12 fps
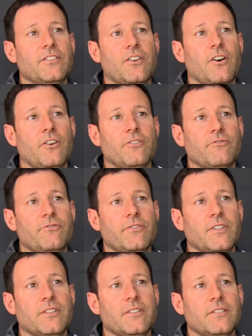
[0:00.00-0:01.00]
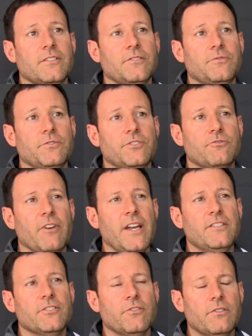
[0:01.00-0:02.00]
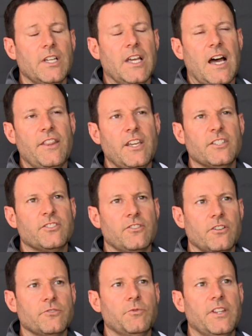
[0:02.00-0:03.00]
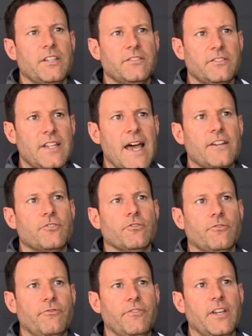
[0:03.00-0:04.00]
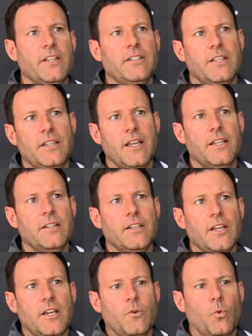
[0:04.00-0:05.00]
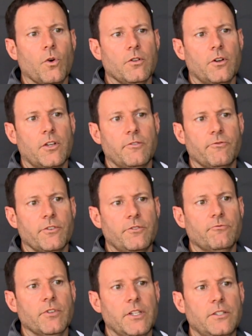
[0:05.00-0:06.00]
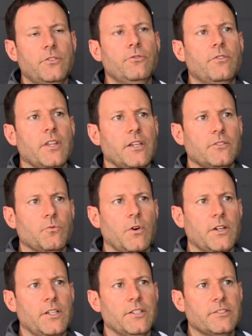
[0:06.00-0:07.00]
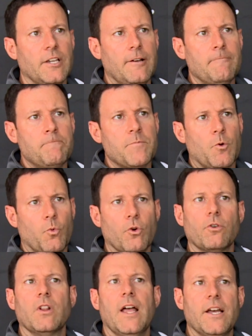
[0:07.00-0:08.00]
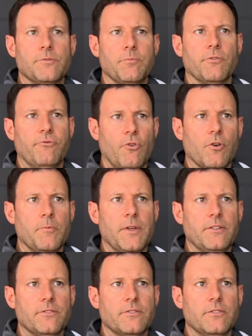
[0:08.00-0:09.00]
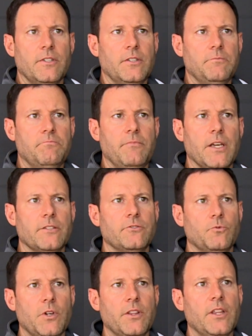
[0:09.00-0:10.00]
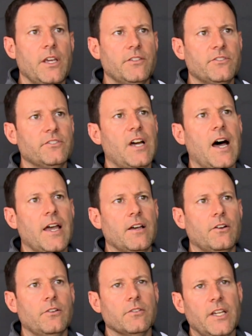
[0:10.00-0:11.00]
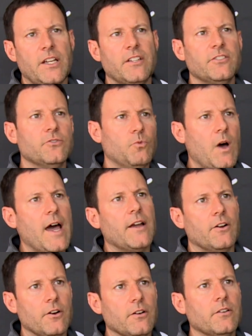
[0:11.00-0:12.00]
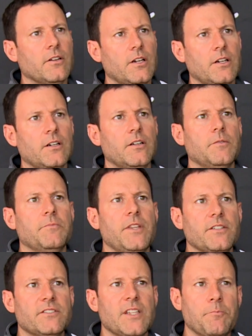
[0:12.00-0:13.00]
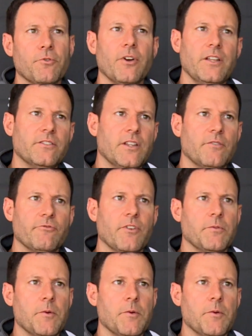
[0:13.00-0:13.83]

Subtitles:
golf was great. So I think it starts with this natural fit, and then we're looking for really two things. One is world-class performance mixed with a style and a swagger that separates them from